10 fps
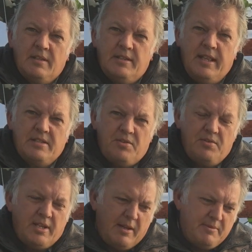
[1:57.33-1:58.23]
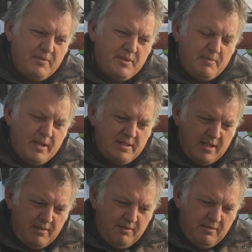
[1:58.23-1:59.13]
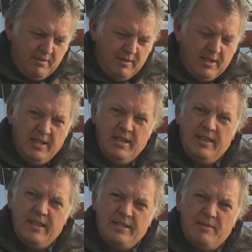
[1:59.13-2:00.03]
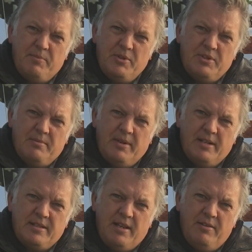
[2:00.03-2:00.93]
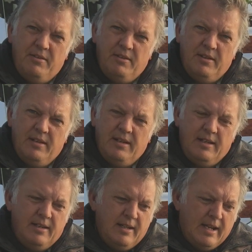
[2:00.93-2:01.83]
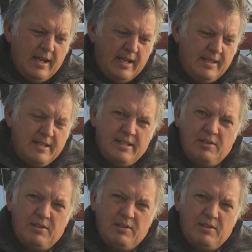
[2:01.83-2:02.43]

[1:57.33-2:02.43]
So there's two types of tomato. There's the bush tomato and there's the